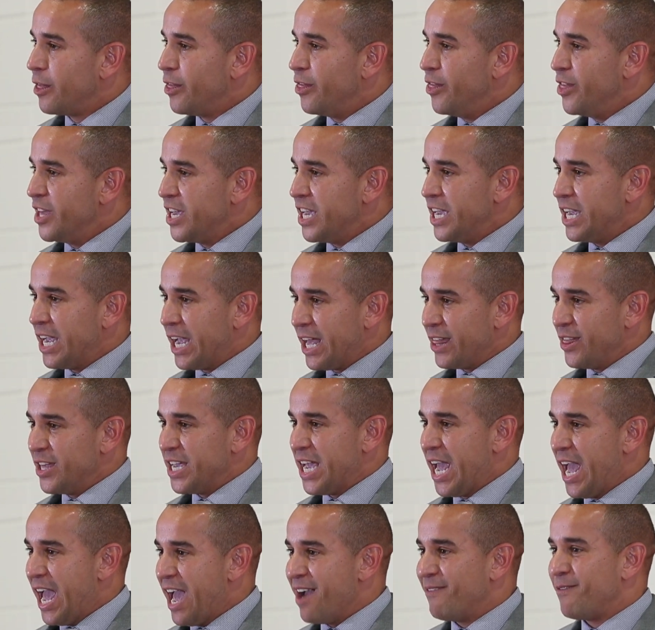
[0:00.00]
the,
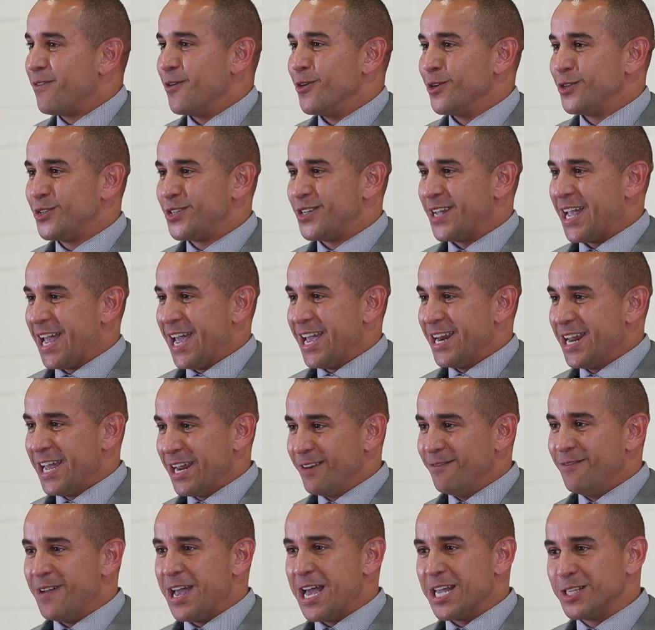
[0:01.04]
the efforts and
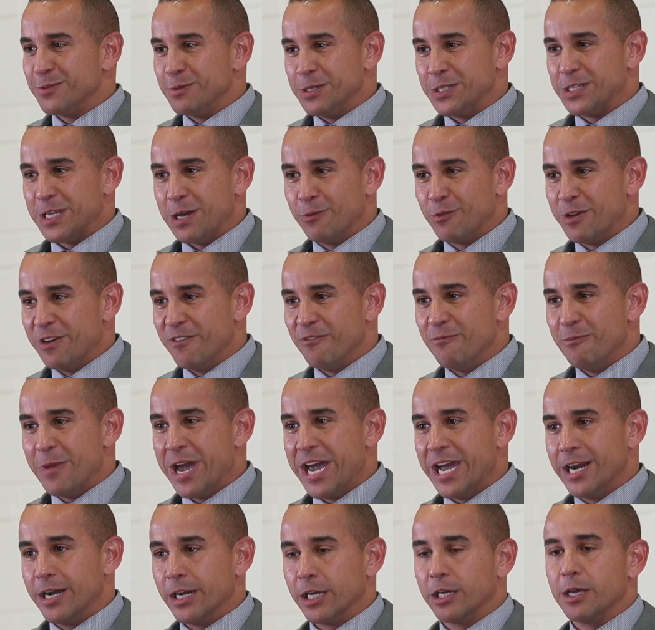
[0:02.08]
advancements that we have
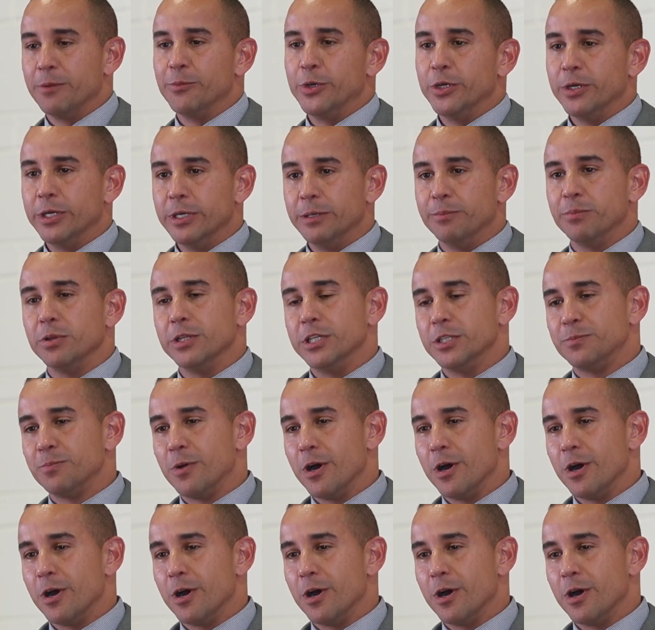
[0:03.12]
made in community police